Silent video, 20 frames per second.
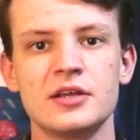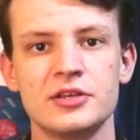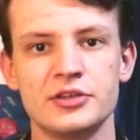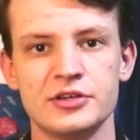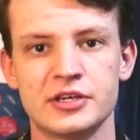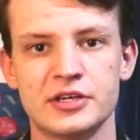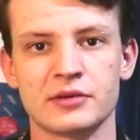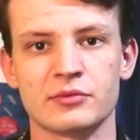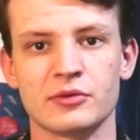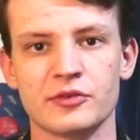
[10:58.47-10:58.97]

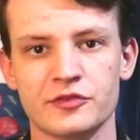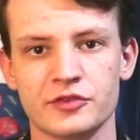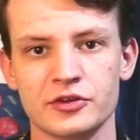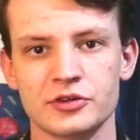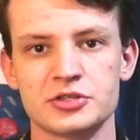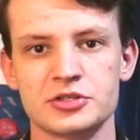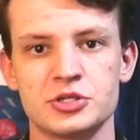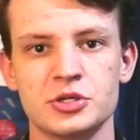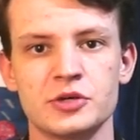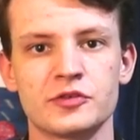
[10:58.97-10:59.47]
you get
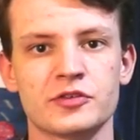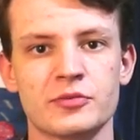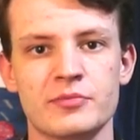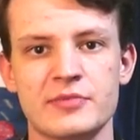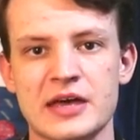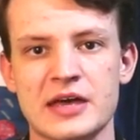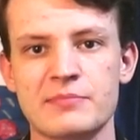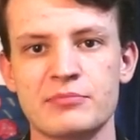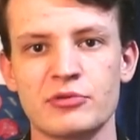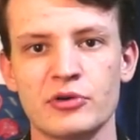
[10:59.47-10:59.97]
referred to from
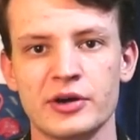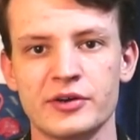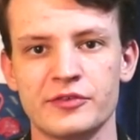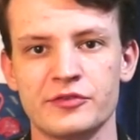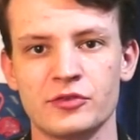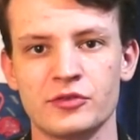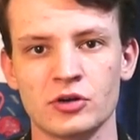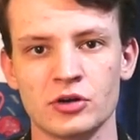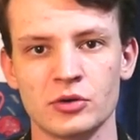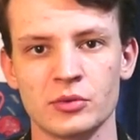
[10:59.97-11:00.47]
that point
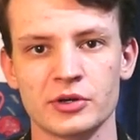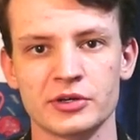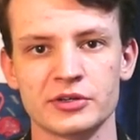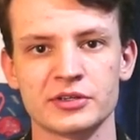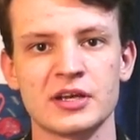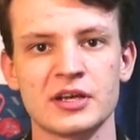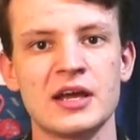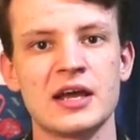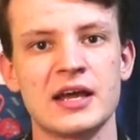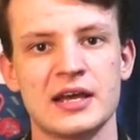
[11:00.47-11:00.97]

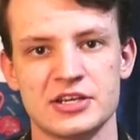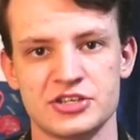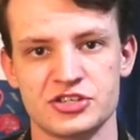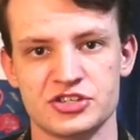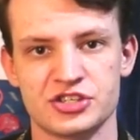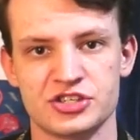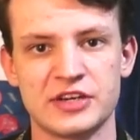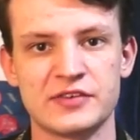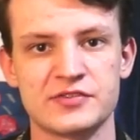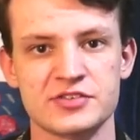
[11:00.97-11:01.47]
forward as
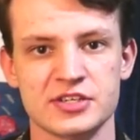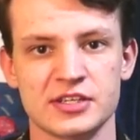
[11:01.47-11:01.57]
Chief